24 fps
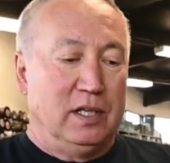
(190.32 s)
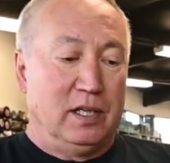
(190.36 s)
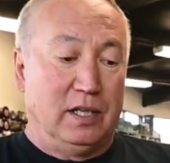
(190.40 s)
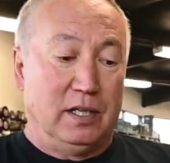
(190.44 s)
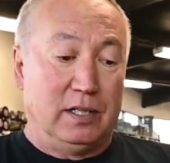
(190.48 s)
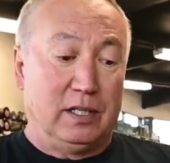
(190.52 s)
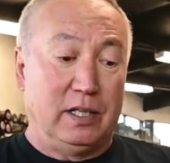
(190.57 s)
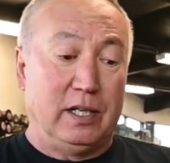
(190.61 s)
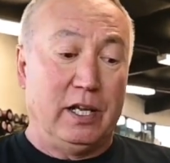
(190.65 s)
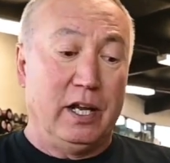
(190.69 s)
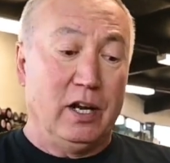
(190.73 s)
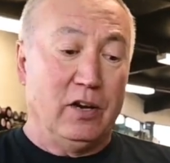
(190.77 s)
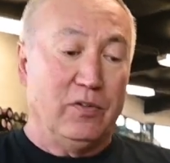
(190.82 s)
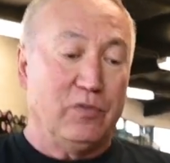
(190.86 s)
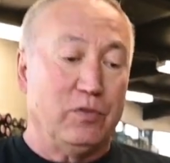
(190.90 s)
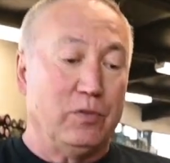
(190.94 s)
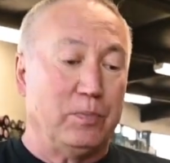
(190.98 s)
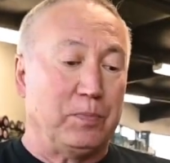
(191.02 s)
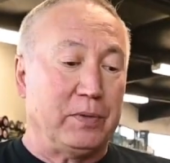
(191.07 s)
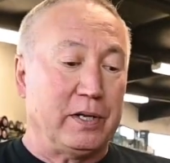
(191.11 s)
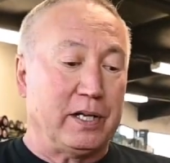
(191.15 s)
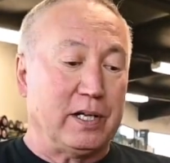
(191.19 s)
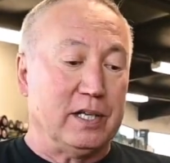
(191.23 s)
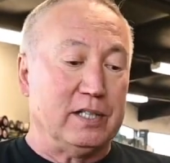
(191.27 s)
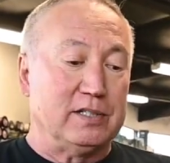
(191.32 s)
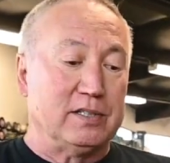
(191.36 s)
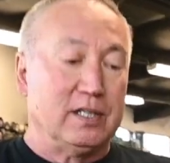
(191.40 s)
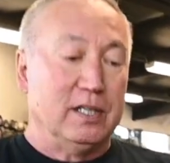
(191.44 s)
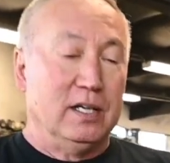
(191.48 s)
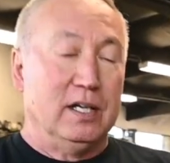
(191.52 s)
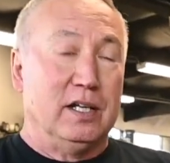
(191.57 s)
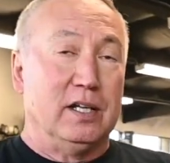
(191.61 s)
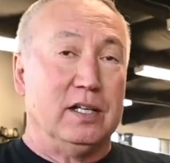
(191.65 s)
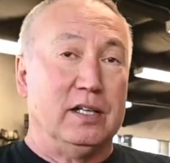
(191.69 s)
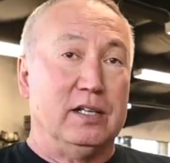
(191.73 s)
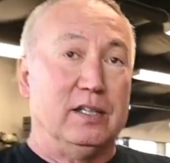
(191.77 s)
and careful, because
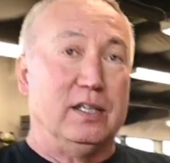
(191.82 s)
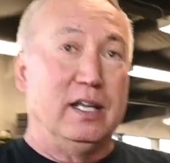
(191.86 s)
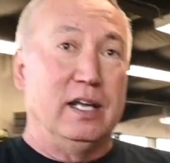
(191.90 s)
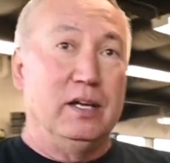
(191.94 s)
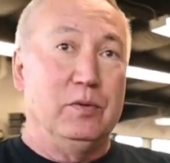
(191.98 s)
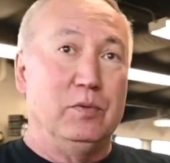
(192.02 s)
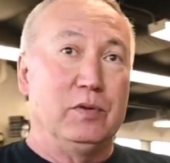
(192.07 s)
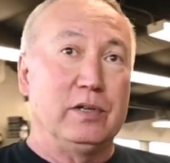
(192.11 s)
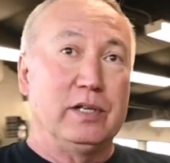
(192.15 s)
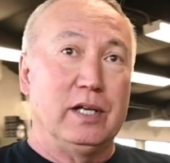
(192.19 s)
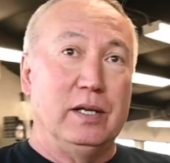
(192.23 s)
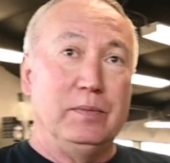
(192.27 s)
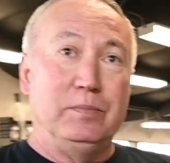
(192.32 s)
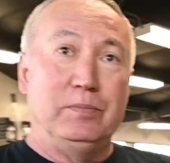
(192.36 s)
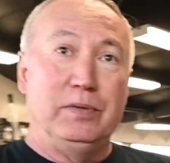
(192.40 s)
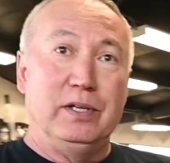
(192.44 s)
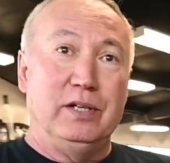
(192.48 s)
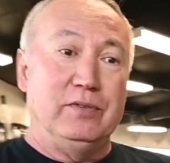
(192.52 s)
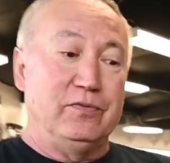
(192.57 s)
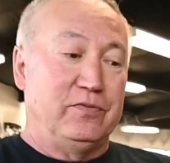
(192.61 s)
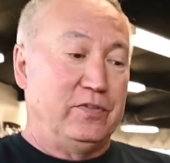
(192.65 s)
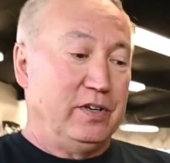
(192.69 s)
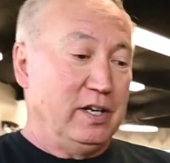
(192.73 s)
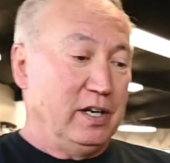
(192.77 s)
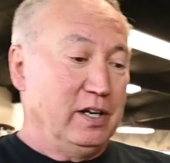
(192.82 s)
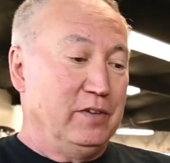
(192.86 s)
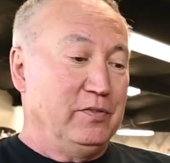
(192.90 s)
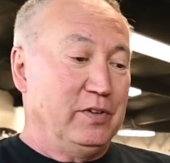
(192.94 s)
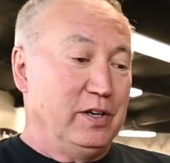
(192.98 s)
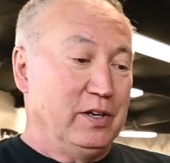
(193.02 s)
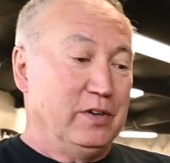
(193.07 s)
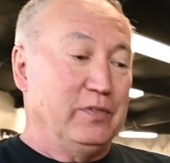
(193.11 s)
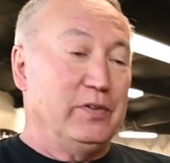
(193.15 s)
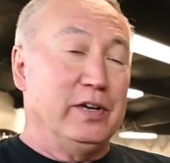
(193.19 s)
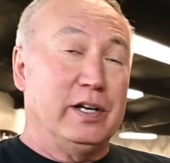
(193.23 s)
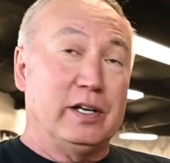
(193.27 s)
they will get bit very,
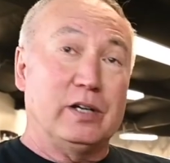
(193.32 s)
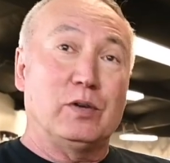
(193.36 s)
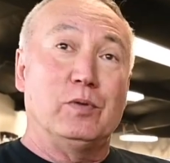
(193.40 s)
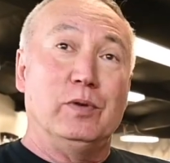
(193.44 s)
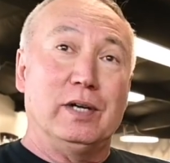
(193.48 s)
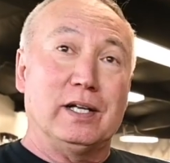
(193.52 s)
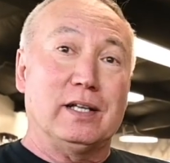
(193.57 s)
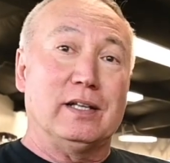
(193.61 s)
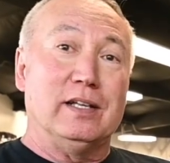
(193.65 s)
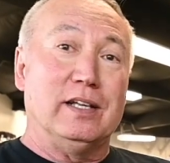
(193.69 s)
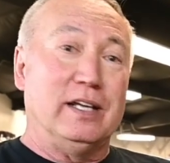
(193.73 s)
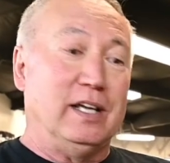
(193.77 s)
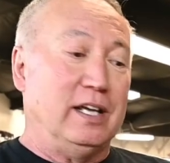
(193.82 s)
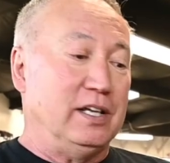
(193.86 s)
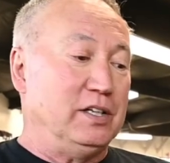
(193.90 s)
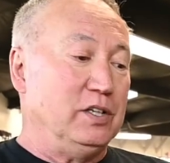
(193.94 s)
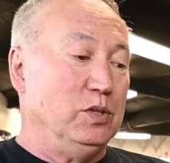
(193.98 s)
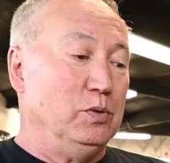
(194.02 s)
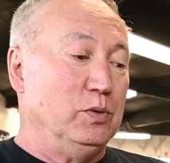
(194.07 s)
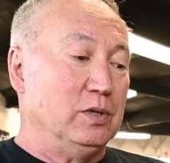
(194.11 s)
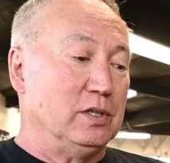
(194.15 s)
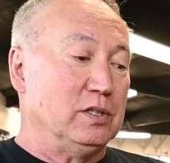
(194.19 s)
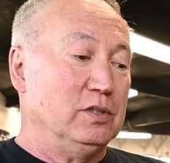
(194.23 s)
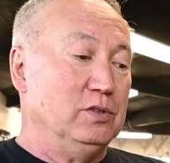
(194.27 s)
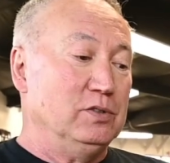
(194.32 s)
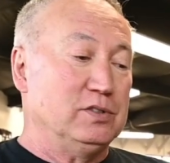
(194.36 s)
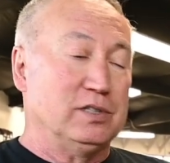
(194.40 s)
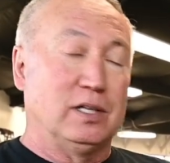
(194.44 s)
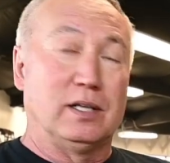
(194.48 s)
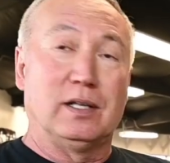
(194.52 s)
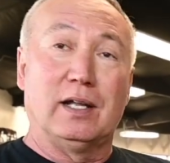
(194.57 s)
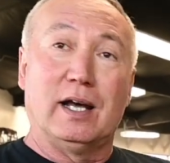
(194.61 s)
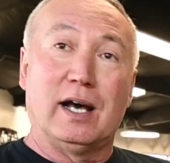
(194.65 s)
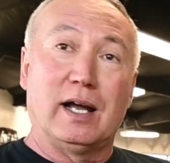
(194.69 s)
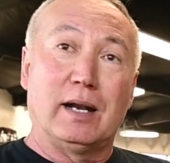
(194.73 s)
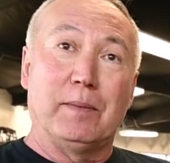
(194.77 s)
very, very quickly, and you will lose a
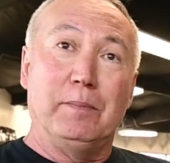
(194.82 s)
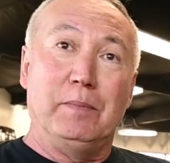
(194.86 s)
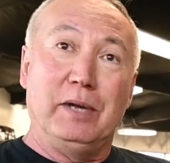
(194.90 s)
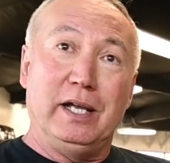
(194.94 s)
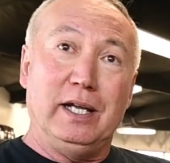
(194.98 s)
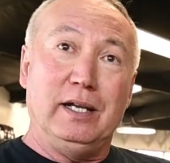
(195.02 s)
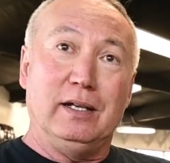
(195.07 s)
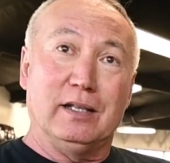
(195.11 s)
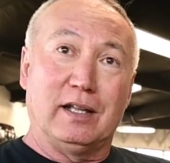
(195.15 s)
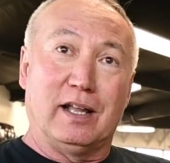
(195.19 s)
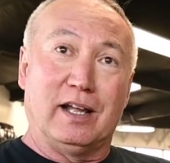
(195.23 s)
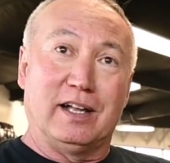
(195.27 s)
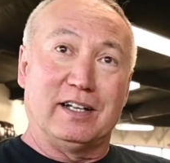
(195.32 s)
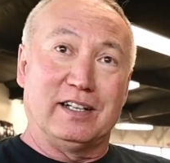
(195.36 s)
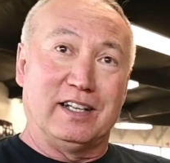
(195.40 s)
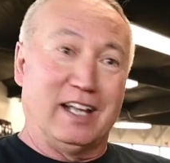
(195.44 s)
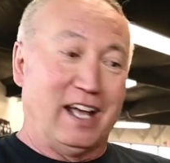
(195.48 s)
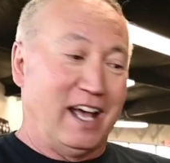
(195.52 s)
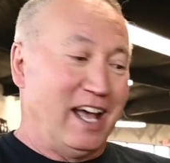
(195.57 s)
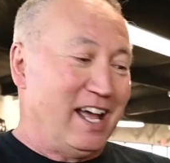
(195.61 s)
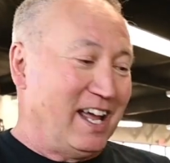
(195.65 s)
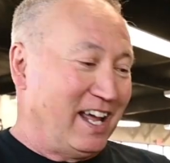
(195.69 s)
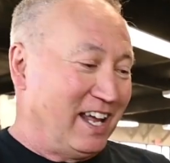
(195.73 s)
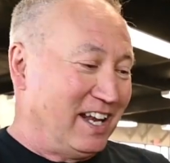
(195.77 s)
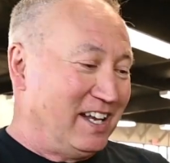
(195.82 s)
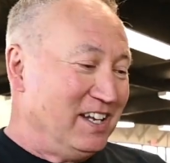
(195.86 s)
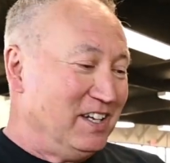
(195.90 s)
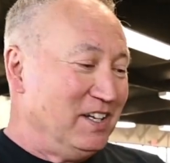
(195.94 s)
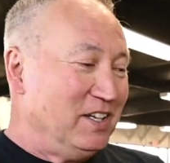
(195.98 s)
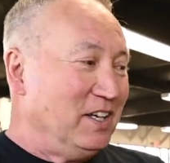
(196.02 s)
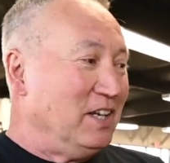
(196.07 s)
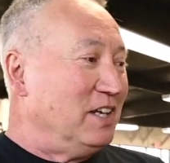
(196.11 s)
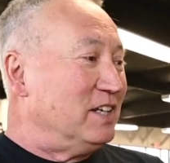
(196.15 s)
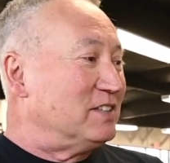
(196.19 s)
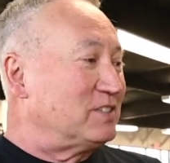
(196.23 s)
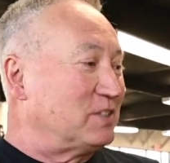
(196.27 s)
lot of bait like that.
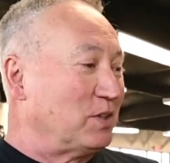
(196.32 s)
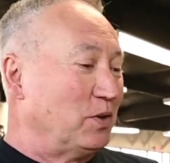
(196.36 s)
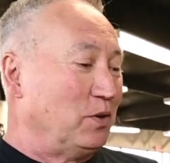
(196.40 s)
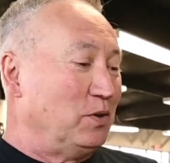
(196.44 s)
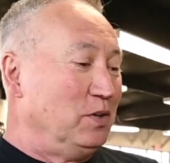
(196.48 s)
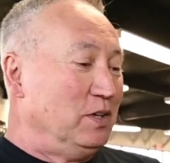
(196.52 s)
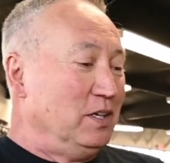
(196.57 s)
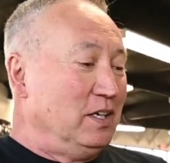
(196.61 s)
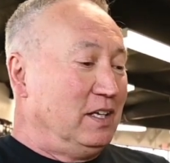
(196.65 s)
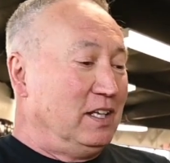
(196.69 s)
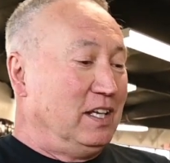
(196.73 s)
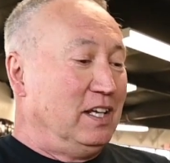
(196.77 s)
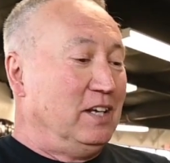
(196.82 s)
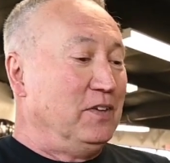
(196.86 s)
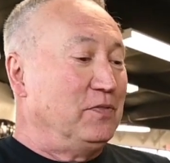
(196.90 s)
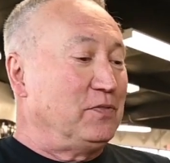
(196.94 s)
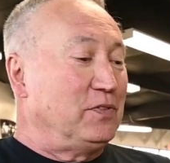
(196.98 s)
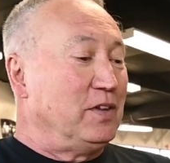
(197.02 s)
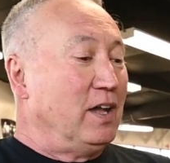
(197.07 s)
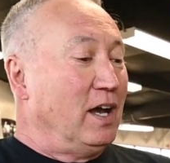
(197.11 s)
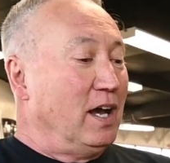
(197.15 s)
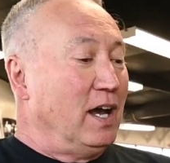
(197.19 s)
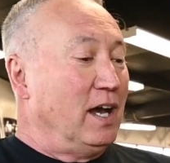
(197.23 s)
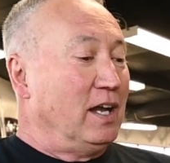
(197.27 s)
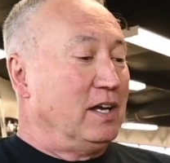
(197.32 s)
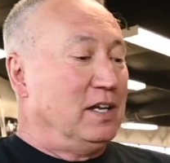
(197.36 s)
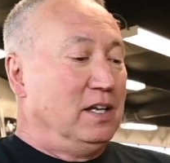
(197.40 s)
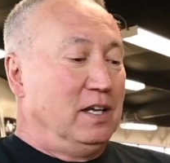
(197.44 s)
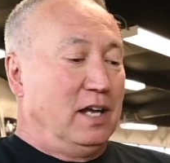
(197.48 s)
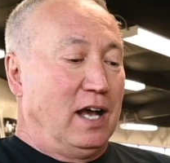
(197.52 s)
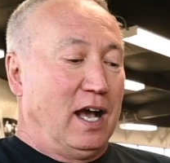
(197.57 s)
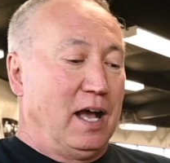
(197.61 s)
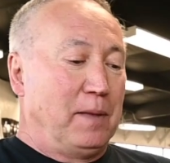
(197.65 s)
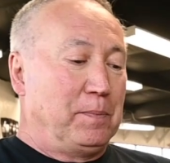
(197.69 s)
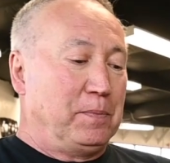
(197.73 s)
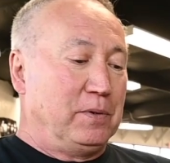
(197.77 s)
So if not,
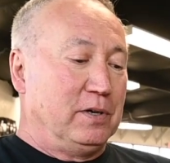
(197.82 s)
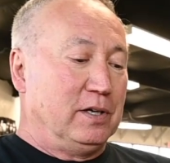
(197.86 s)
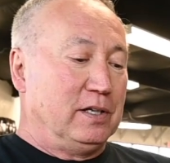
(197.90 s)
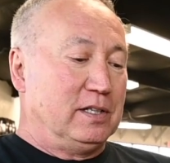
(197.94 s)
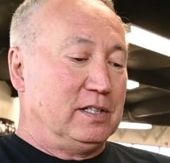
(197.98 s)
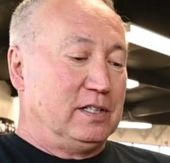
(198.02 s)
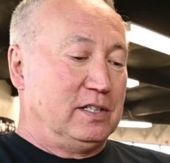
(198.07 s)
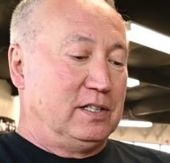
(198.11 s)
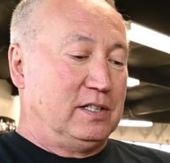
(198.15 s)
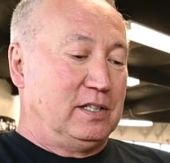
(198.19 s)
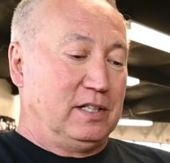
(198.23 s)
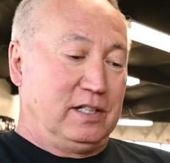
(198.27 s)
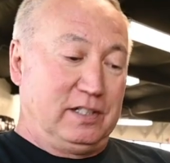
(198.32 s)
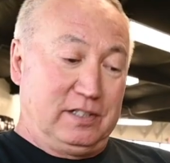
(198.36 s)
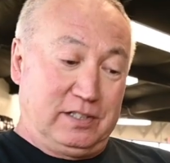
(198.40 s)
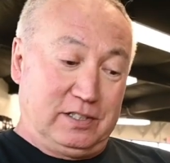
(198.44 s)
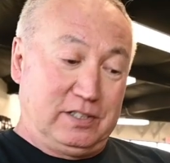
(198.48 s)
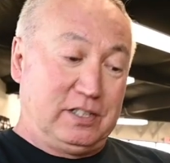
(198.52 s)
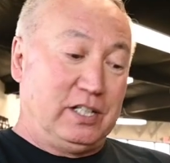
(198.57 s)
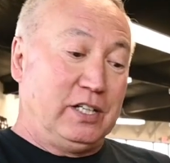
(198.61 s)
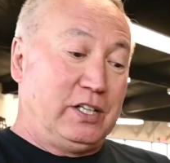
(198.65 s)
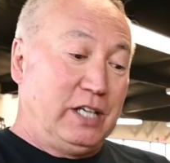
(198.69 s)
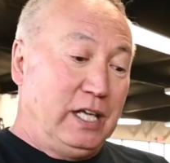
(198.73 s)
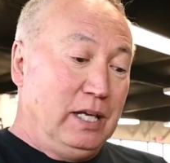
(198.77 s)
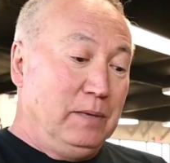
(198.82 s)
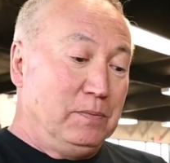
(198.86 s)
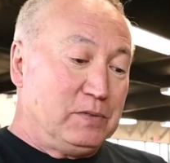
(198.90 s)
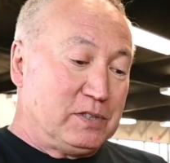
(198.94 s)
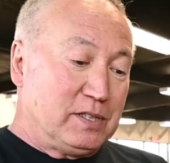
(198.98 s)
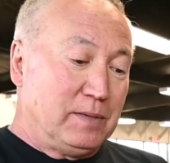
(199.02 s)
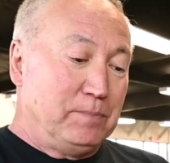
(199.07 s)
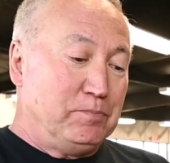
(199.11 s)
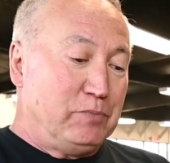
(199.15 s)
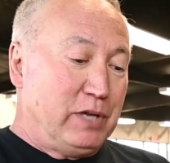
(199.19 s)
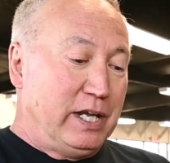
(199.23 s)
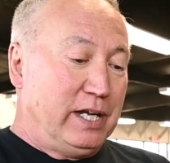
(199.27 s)
I put, to keep
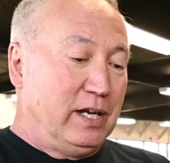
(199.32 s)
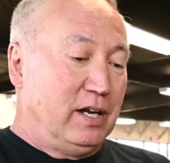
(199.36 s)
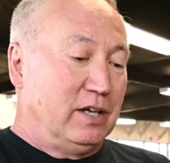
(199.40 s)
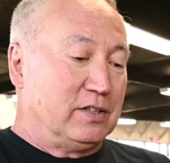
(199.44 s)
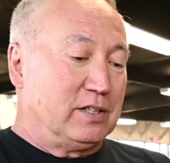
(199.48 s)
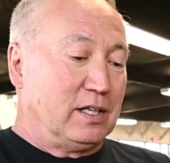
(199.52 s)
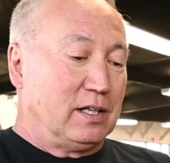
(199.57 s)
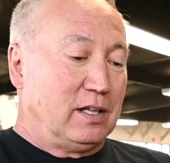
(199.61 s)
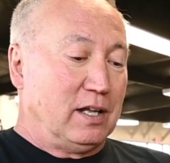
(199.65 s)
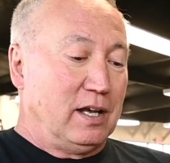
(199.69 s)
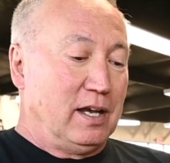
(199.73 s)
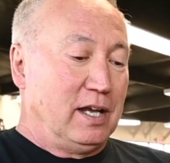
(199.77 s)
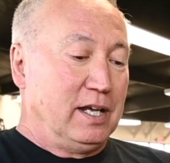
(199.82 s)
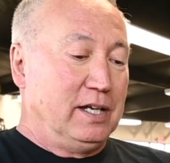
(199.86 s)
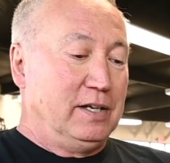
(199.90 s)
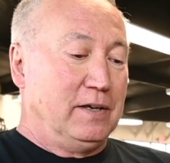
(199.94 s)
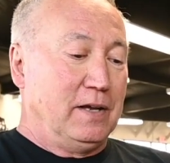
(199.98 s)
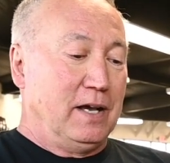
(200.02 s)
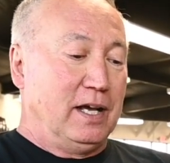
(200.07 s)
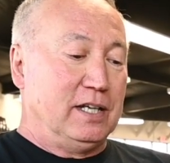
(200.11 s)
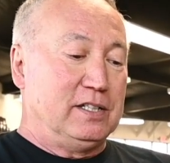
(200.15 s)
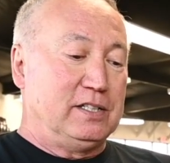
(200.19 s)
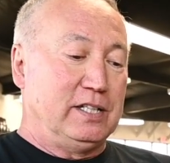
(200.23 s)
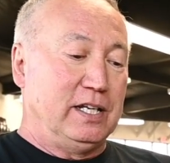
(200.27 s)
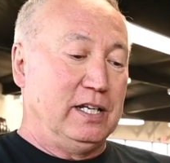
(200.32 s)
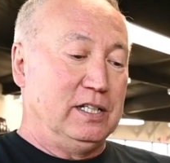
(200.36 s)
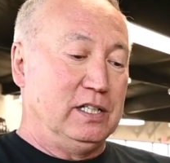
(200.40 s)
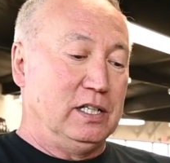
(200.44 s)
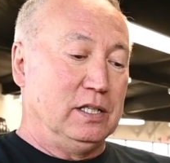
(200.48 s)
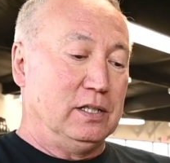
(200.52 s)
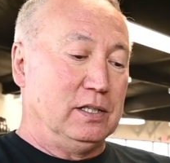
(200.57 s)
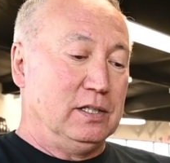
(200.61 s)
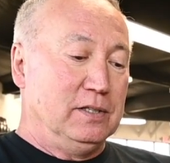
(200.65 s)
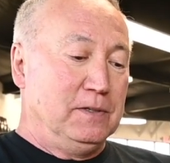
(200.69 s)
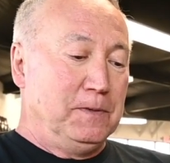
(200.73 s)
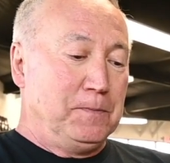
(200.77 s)
some bait on the line, I tend
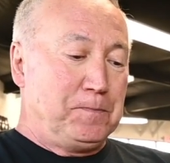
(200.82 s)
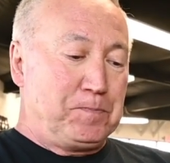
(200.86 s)
to